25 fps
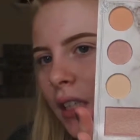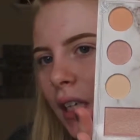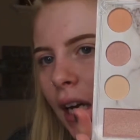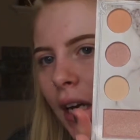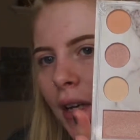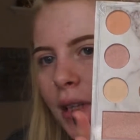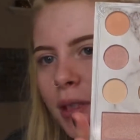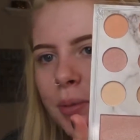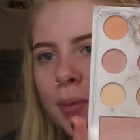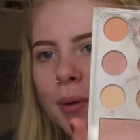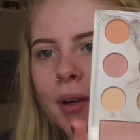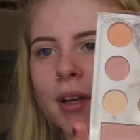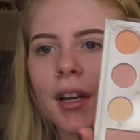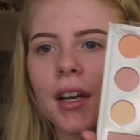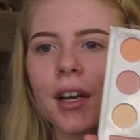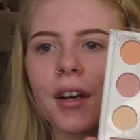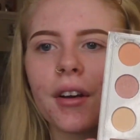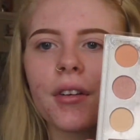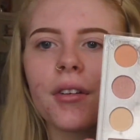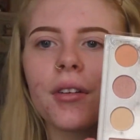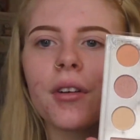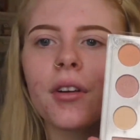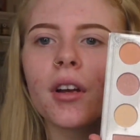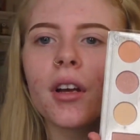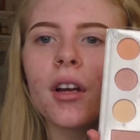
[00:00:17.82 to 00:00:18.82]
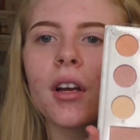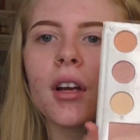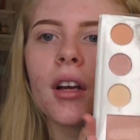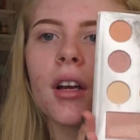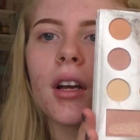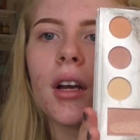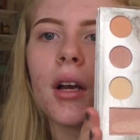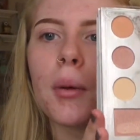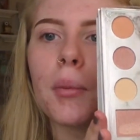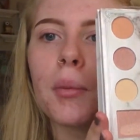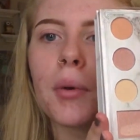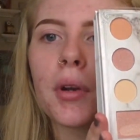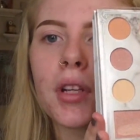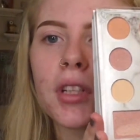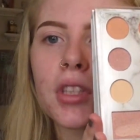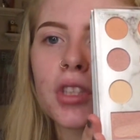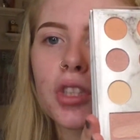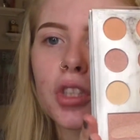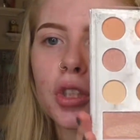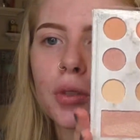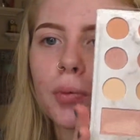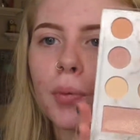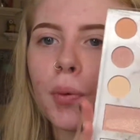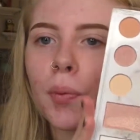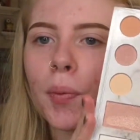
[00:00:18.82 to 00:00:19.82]
times by now. But it's
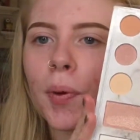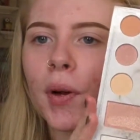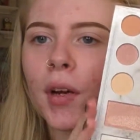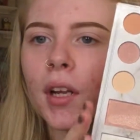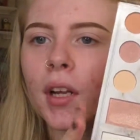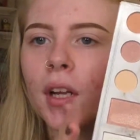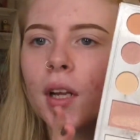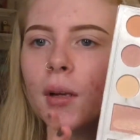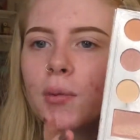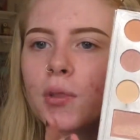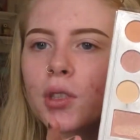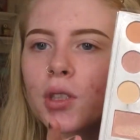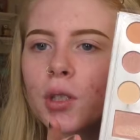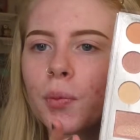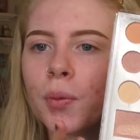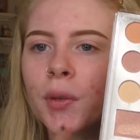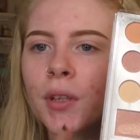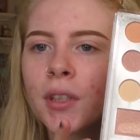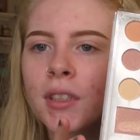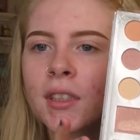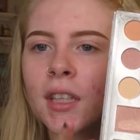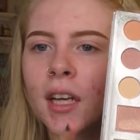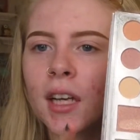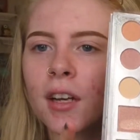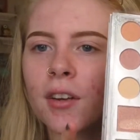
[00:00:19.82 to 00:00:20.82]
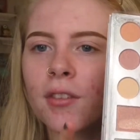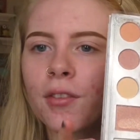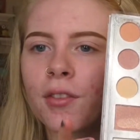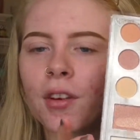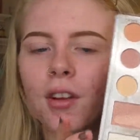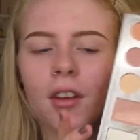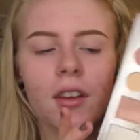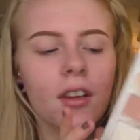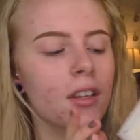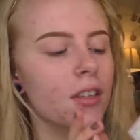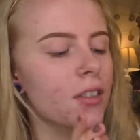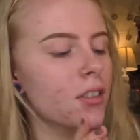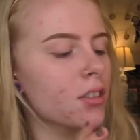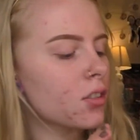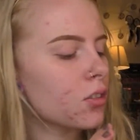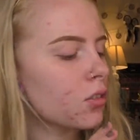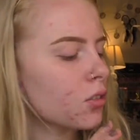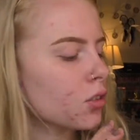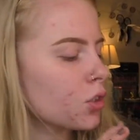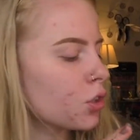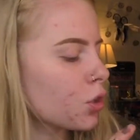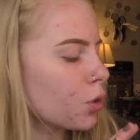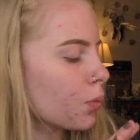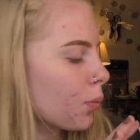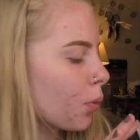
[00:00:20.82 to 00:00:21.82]
super pretty. I'm super excited for this
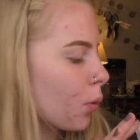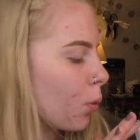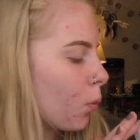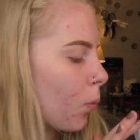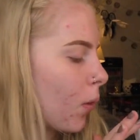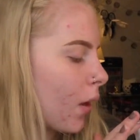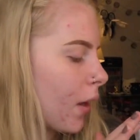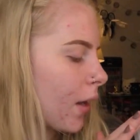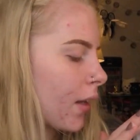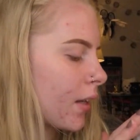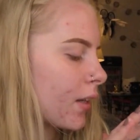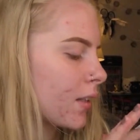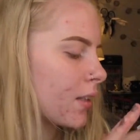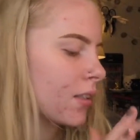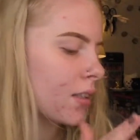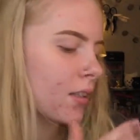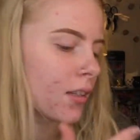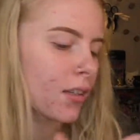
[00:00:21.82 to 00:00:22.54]
super white